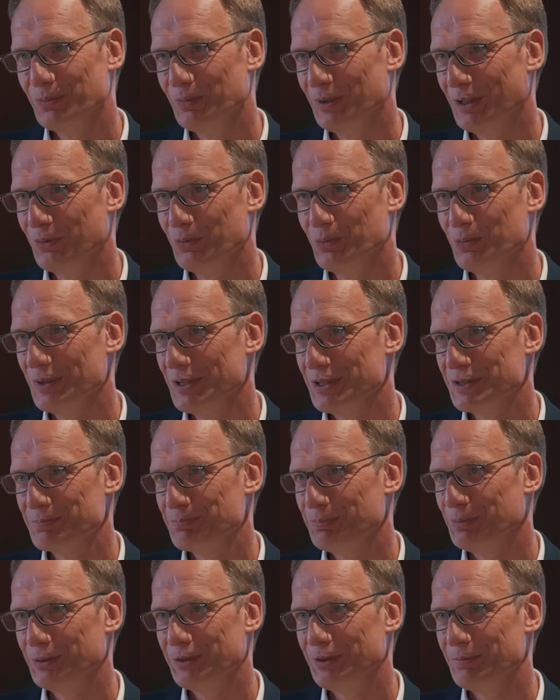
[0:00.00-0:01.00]
Well, I always
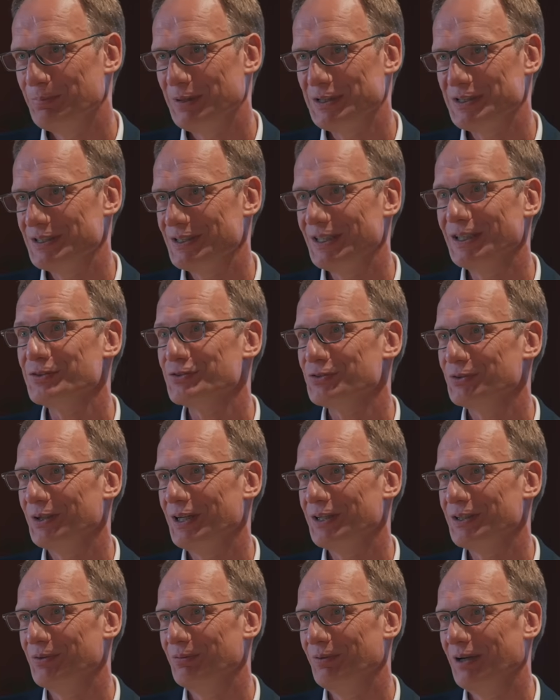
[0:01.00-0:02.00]
put the best things
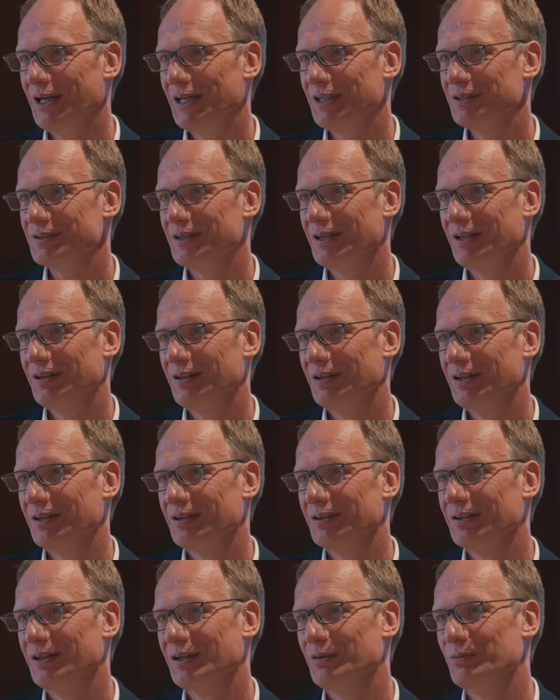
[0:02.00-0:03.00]
together, right? I
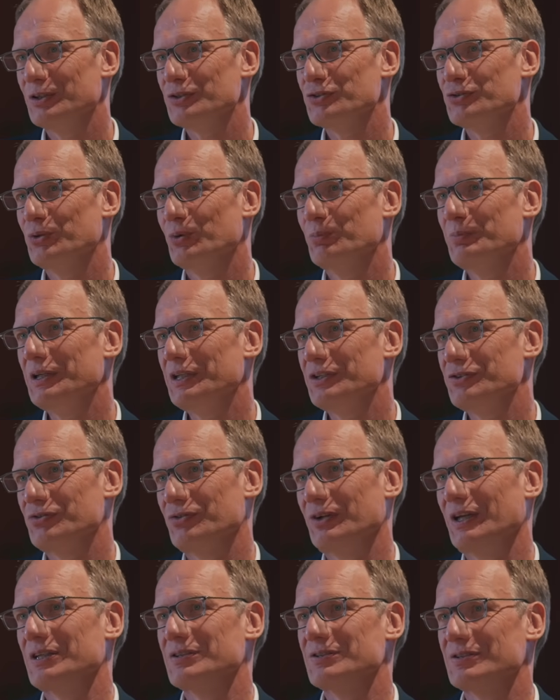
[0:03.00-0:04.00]
think there are so many
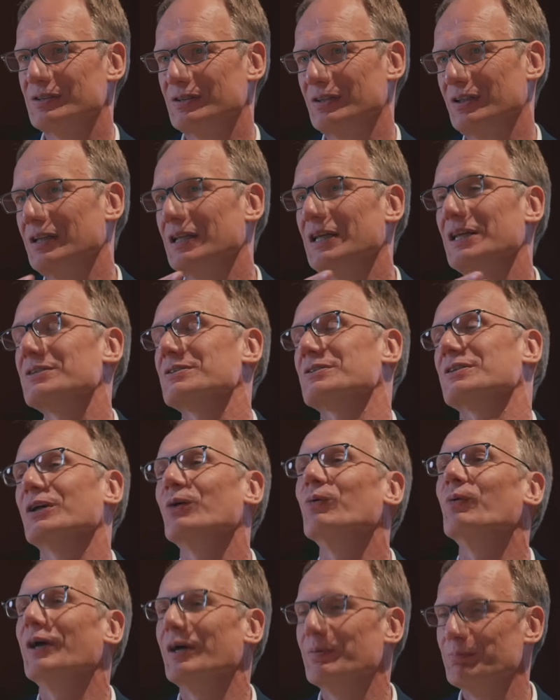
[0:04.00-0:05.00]
strengths legacy
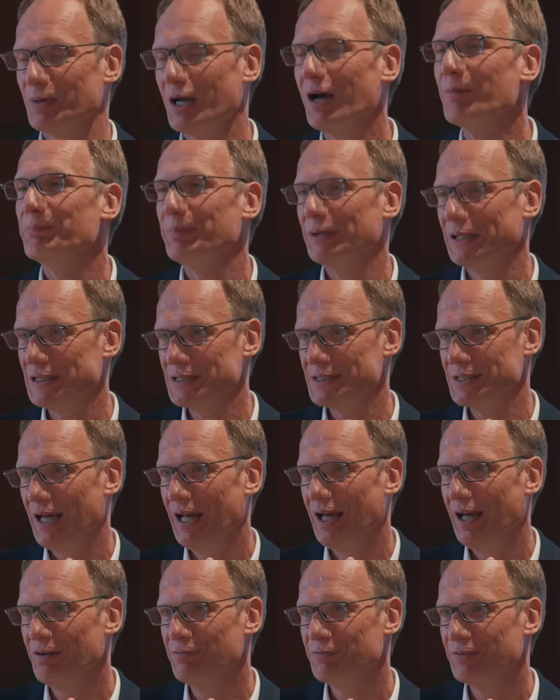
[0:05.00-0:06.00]
OEM companies
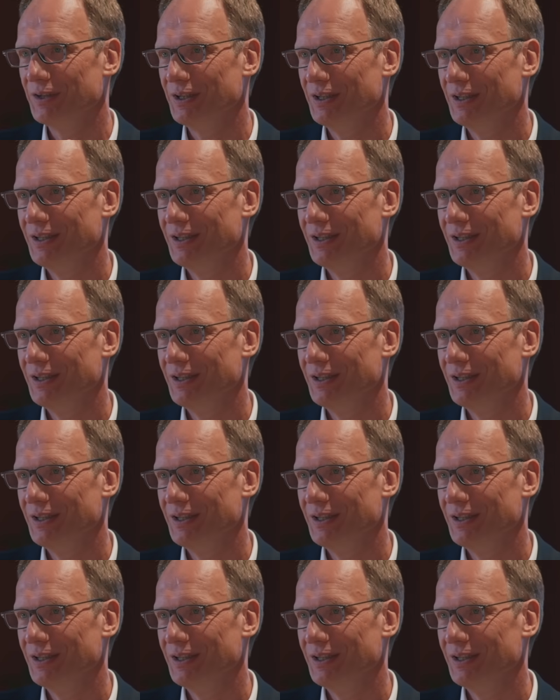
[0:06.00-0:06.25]
have.